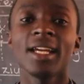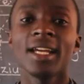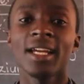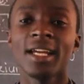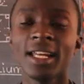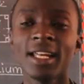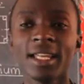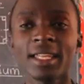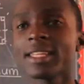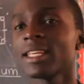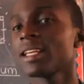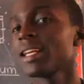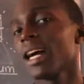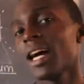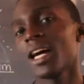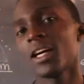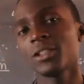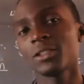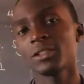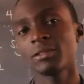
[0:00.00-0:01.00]
Anything,
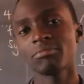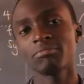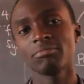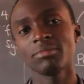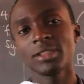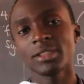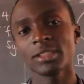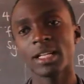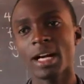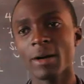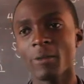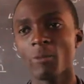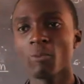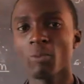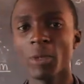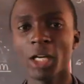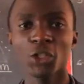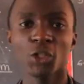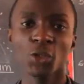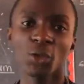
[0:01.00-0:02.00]
I'll
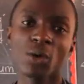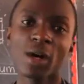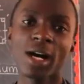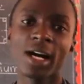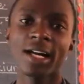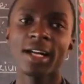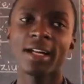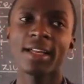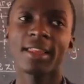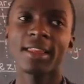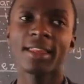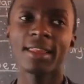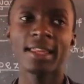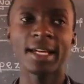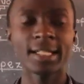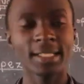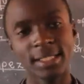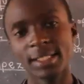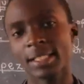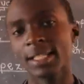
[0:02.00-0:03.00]
make sure
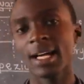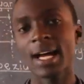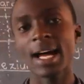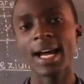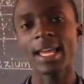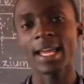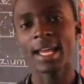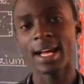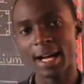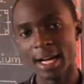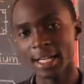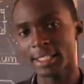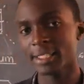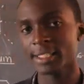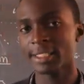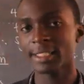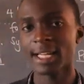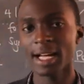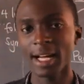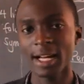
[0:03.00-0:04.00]
that I
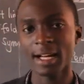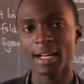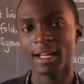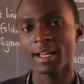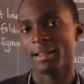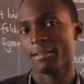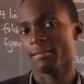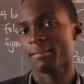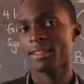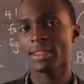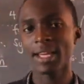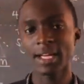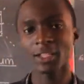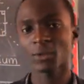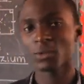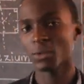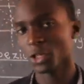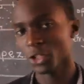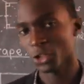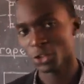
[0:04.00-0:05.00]
answer
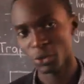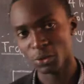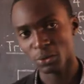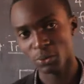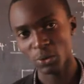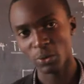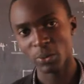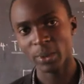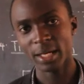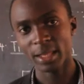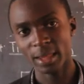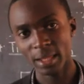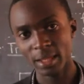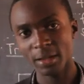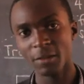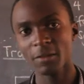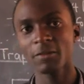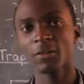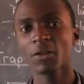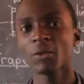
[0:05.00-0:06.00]
that question properly.
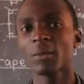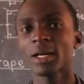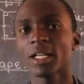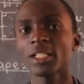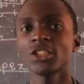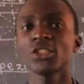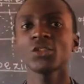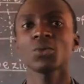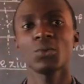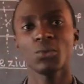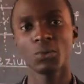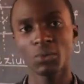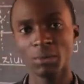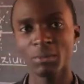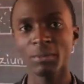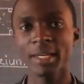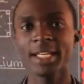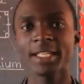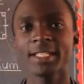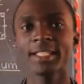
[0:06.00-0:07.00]
Thank you very much.
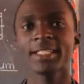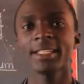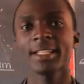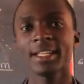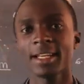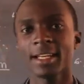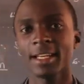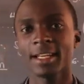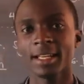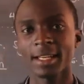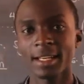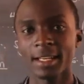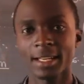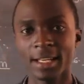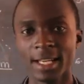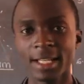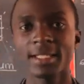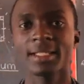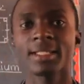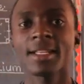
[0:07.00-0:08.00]
Meet
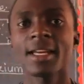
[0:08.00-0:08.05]
next